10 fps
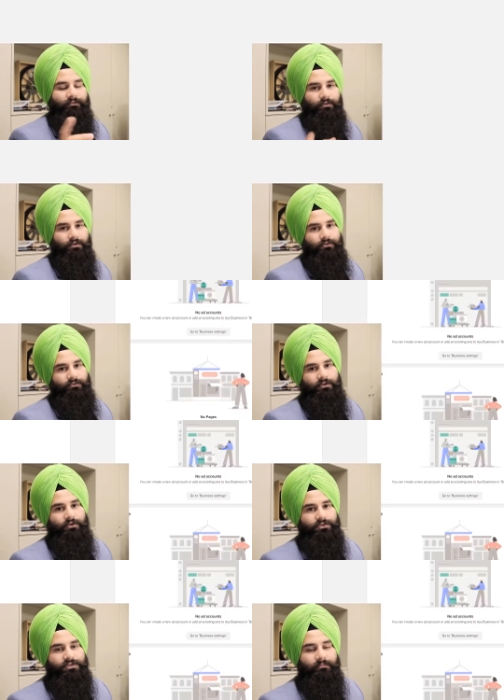If you are using
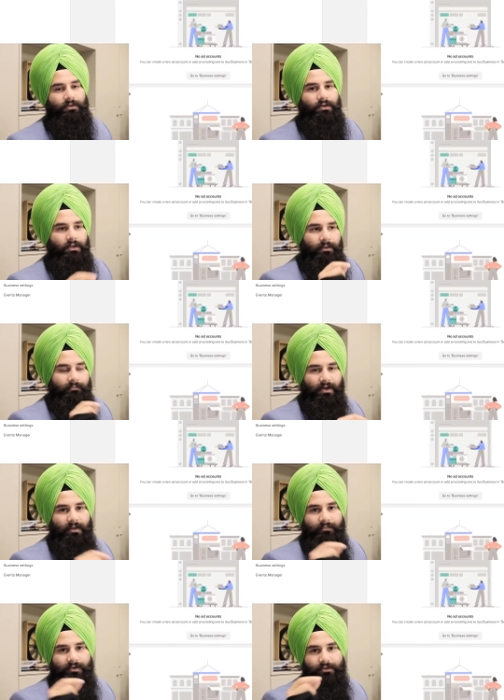your Gmail,
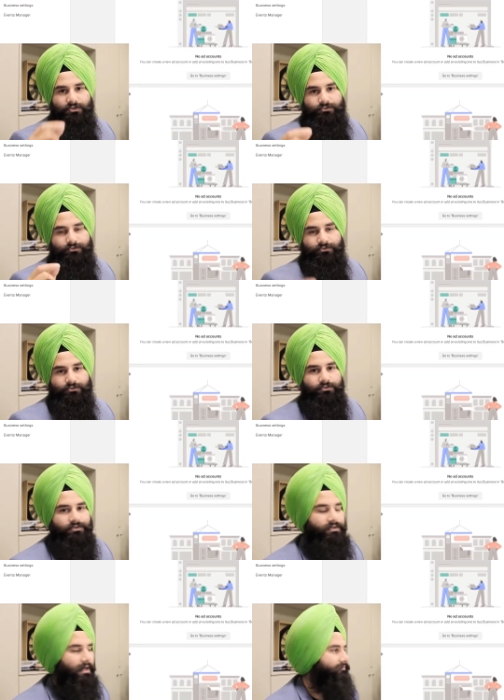primary the
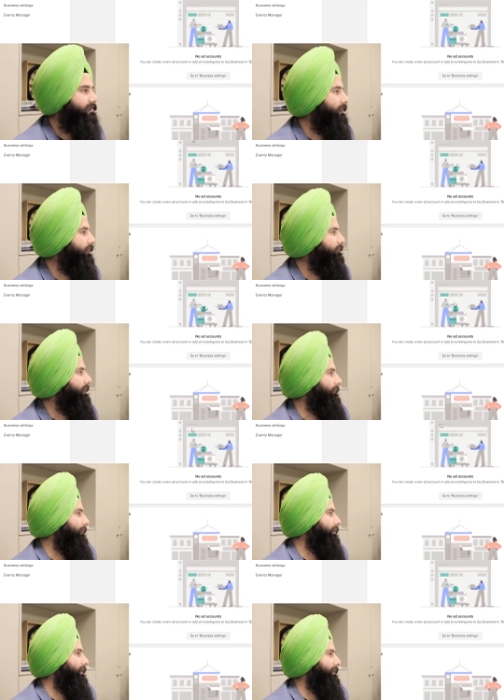social tab check karyo, might
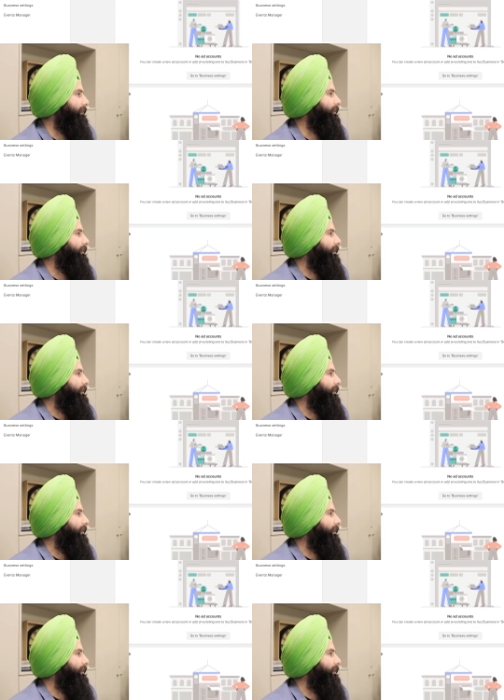be able to get it.